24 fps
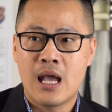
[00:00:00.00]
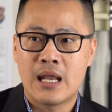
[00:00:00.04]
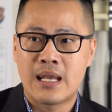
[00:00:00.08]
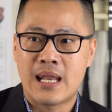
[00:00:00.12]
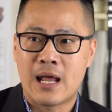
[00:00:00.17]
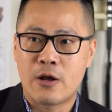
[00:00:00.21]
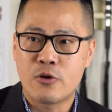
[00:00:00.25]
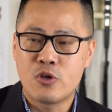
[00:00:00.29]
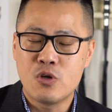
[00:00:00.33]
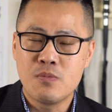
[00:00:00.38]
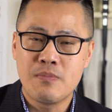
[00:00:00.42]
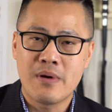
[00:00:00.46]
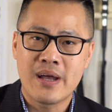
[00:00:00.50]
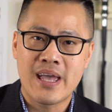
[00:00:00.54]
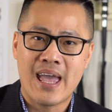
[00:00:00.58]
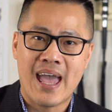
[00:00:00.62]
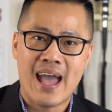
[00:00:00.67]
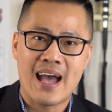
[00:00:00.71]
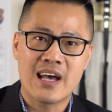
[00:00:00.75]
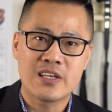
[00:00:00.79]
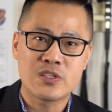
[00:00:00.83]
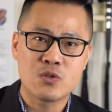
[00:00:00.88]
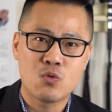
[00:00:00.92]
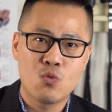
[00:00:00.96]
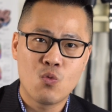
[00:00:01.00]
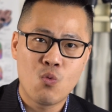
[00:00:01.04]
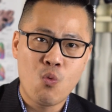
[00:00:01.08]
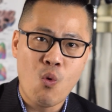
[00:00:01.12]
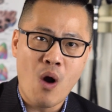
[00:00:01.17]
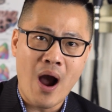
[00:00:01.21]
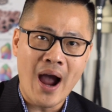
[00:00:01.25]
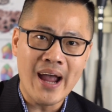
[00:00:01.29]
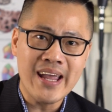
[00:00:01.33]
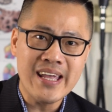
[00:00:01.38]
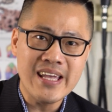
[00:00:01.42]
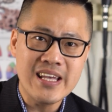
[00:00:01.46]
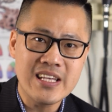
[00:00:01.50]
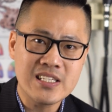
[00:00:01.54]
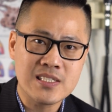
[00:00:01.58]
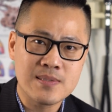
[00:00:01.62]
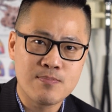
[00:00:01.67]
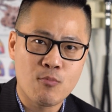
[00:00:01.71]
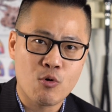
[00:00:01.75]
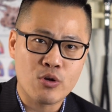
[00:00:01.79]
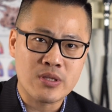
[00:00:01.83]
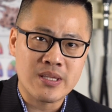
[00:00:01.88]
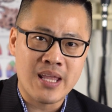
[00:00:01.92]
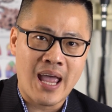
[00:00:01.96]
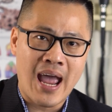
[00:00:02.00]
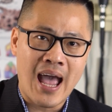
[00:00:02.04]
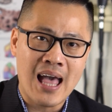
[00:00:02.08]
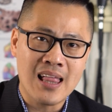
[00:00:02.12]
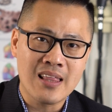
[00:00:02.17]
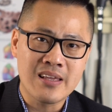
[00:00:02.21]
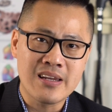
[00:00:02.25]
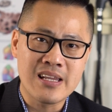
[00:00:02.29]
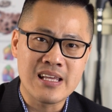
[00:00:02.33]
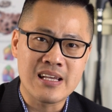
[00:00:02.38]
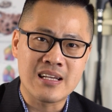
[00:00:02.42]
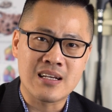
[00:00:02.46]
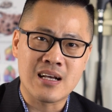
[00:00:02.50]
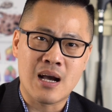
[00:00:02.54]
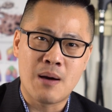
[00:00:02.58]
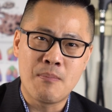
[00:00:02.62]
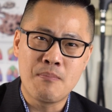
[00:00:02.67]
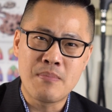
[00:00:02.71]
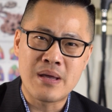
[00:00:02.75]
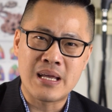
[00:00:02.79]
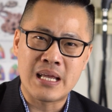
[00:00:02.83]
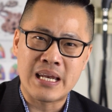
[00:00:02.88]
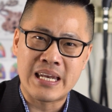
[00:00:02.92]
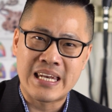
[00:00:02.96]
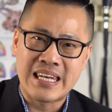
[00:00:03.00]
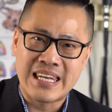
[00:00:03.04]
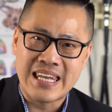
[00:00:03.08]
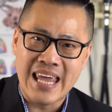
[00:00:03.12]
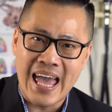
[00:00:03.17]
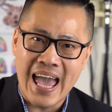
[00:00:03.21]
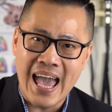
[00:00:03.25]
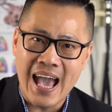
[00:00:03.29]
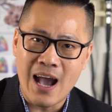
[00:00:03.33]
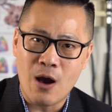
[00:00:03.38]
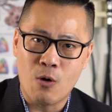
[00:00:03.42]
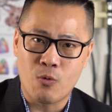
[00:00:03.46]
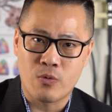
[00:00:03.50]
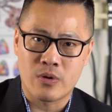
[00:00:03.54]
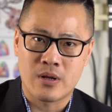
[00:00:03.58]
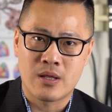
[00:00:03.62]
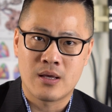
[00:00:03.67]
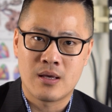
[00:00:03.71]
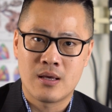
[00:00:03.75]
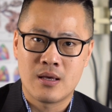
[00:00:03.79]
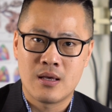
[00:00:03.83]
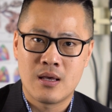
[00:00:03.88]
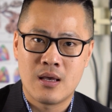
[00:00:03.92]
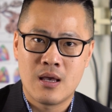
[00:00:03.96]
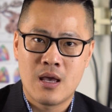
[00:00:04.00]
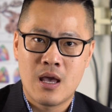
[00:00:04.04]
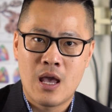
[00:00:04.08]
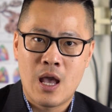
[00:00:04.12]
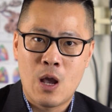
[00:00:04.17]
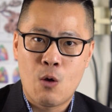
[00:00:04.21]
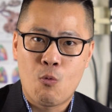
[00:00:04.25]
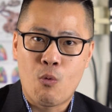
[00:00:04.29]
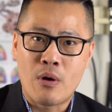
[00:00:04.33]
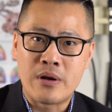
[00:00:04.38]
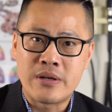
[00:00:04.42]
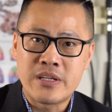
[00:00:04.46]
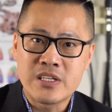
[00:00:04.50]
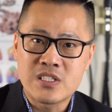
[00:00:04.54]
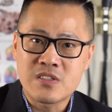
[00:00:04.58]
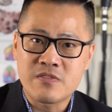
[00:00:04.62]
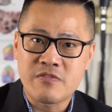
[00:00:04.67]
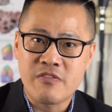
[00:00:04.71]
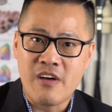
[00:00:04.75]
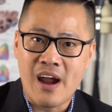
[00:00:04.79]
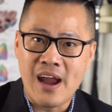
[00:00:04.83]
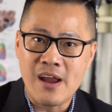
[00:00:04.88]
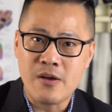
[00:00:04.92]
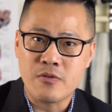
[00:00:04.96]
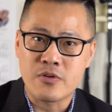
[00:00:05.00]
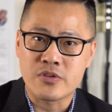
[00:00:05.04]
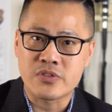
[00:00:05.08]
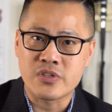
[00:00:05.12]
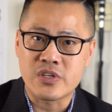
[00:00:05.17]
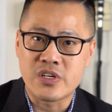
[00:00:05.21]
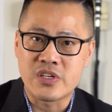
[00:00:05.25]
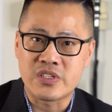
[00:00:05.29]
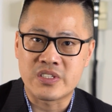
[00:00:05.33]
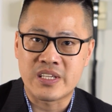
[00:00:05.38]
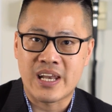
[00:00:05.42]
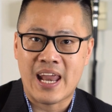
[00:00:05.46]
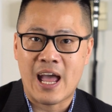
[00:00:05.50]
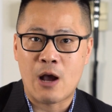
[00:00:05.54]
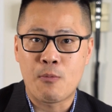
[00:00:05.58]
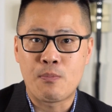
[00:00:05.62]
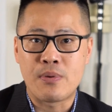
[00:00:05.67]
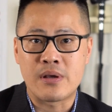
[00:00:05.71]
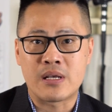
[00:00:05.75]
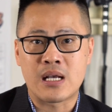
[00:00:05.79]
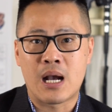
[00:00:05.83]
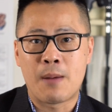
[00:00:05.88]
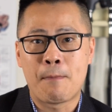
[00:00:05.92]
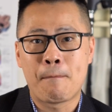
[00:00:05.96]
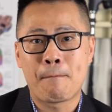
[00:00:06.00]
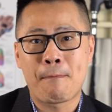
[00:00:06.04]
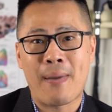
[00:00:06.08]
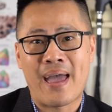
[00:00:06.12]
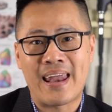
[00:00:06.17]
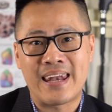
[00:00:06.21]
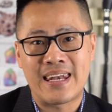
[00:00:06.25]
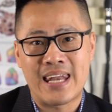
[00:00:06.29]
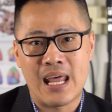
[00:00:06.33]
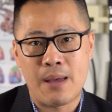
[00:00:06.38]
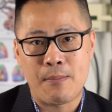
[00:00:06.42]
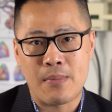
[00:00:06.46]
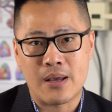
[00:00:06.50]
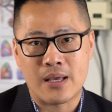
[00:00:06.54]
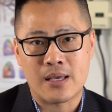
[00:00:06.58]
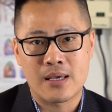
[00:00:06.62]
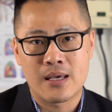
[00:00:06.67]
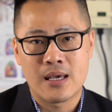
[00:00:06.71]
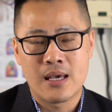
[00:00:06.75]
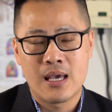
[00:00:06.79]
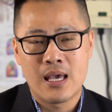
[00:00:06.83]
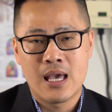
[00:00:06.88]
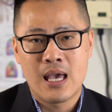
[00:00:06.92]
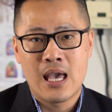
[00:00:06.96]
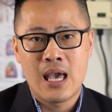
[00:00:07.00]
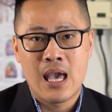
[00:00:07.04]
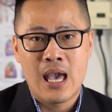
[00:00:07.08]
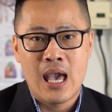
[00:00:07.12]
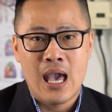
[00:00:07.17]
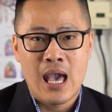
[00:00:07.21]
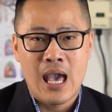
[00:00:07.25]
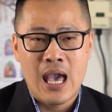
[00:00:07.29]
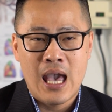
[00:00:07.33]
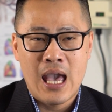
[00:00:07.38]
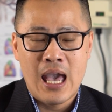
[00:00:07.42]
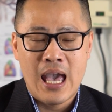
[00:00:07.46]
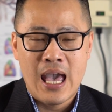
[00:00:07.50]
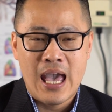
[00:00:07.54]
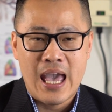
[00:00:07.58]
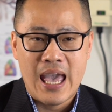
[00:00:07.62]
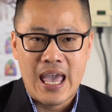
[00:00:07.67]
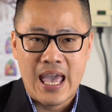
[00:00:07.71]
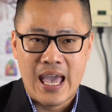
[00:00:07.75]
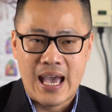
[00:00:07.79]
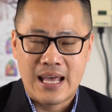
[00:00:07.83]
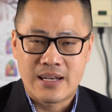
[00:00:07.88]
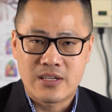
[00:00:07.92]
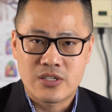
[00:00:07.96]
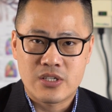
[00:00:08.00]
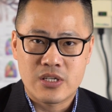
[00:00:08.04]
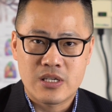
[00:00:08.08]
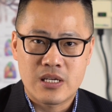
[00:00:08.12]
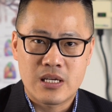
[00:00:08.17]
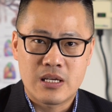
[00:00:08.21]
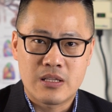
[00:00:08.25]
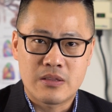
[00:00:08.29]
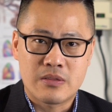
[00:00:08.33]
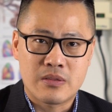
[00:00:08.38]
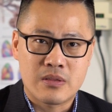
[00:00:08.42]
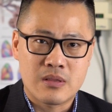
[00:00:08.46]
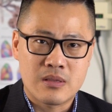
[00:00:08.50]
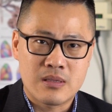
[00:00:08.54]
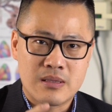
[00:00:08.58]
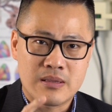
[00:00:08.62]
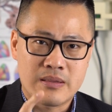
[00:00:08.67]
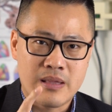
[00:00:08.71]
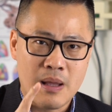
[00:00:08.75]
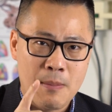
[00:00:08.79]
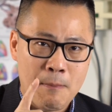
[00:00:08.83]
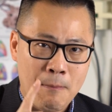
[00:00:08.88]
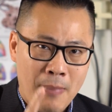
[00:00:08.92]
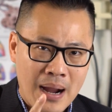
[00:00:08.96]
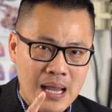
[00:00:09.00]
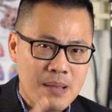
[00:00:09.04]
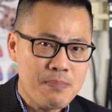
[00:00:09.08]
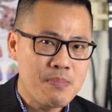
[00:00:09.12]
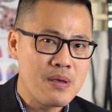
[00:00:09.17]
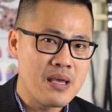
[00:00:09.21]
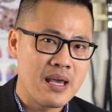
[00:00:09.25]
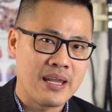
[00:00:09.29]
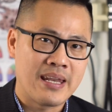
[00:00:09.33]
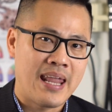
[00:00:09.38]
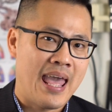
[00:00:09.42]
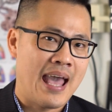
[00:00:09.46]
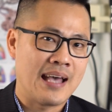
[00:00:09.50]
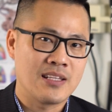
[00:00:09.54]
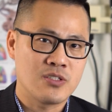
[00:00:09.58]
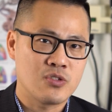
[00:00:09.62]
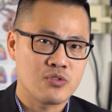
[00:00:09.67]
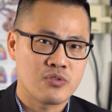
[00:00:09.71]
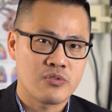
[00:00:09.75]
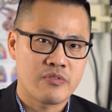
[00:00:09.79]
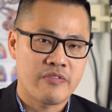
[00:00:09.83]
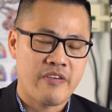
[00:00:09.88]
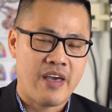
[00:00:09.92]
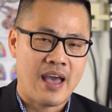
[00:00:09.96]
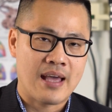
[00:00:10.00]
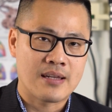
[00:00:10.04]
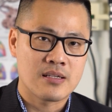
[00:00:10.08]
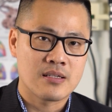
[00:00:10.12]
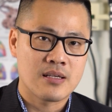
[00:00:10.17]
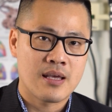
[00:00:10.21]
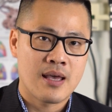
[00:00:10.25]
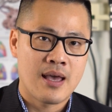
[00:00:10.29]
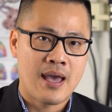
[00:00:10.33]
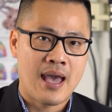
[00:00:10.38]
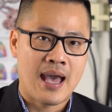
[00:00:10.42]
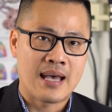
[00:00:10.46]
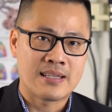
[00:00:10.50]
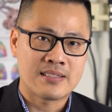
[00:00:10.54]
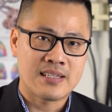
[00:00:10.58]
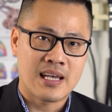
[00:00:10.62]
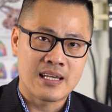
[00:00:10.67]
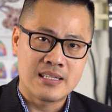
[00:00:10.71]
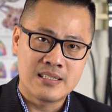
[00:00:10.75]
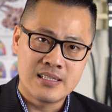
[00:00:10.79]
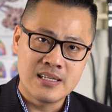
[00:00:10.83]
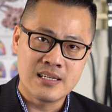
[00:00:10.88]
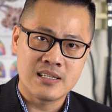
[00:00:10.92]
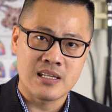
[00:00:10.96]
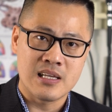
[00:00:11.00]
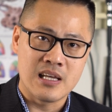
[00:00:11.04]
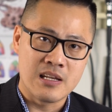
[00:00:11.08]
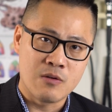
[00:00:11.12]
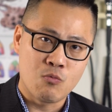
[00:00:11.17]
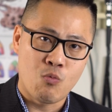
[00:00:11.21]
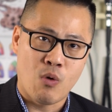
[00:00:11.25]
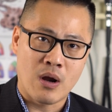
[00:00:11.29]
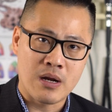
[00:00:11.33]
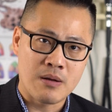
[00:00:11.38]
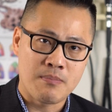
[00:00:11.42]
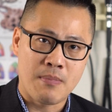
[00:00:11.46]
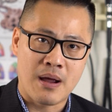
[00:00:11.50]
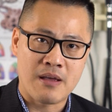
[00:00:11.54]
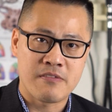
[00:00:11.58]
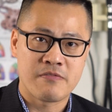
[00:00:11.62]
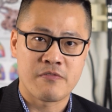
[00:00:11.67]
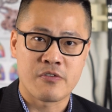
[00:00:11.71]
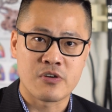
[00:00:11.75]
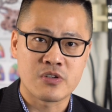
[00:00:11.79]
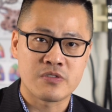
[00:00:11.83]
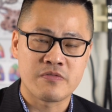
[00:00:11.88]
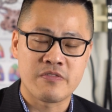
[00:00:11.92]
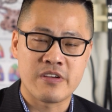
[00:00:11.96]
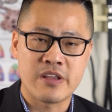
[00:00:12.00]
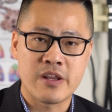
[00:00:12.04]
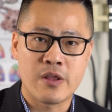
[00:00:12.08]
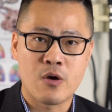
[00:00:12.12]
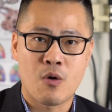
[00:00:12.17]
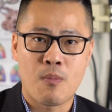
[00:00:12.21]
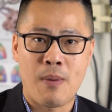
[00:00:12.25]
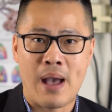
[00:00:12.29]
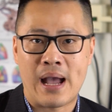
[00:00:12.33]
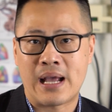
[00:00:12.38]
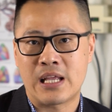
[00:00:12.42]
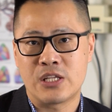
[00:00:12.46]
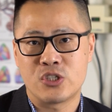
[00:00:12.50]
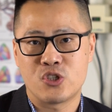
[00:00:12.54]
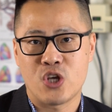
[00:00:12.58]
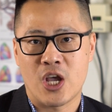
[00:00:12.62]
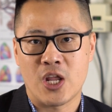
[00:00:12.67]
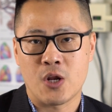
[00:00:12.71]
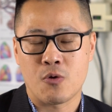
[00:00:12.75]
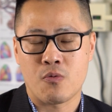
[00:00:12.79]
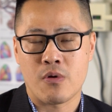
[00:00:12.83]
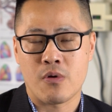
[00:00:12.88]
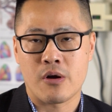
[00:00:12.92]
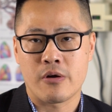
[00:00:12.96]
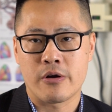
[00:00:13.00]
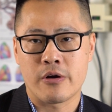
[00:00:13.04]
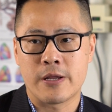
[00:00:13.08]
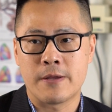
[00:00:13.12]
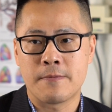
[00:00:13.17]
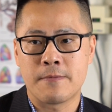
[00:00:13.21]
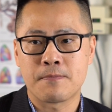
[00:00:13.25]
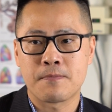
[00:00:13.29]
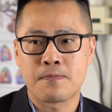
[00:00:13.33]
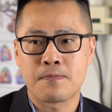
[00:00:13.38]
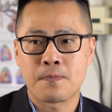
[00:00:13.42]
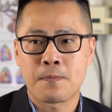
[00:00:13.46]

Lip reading: Now you might ask, why is the mortality coming down when this virus is now become pandemic? And there might be an answer to that, as I did in one of my first videos back in January.